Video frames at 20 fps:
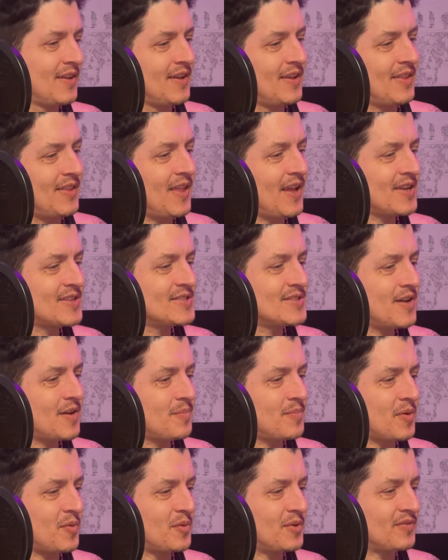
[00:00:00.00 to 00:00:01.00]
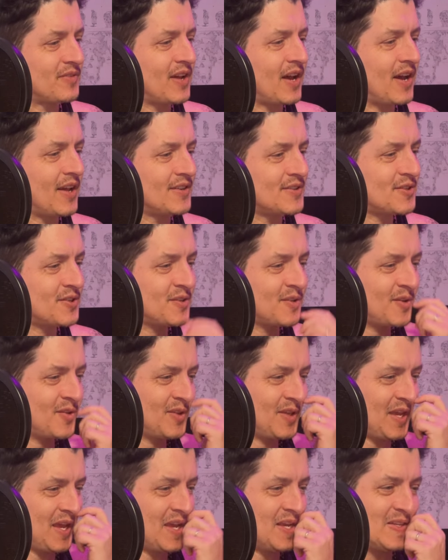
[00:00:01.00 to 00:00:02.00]
Next up, we've got turn on
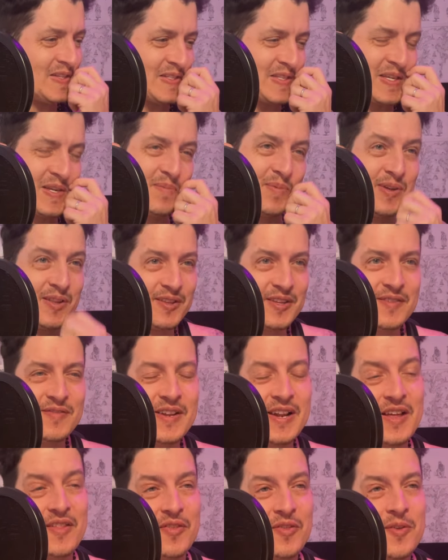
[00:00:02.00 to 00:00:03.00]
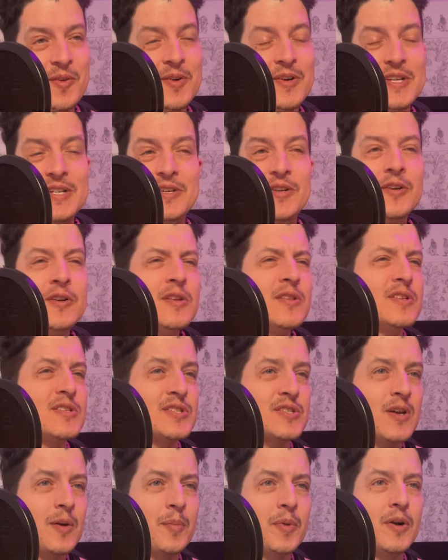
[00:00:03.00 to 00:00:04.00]
the AC, but leave it at 30 during the
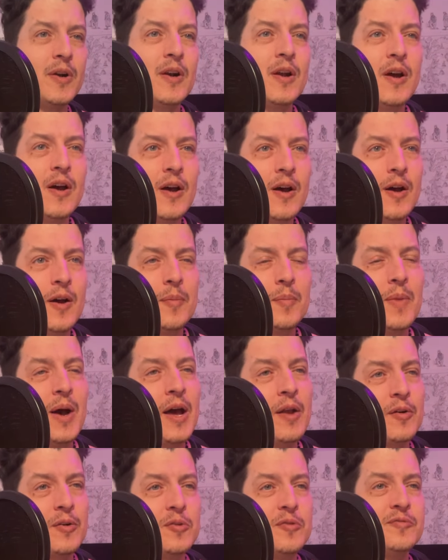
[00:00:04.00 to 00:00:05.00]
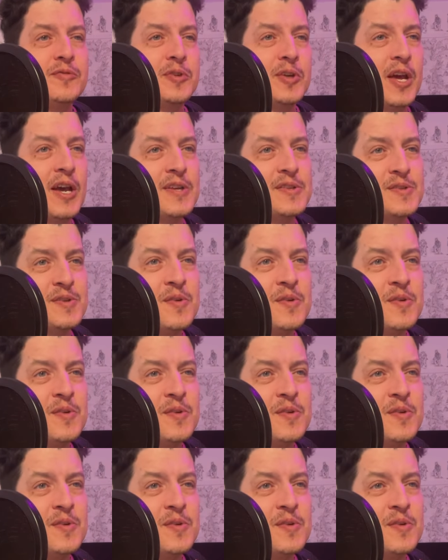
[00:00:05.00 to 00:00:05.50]
summer. I don't know if you guys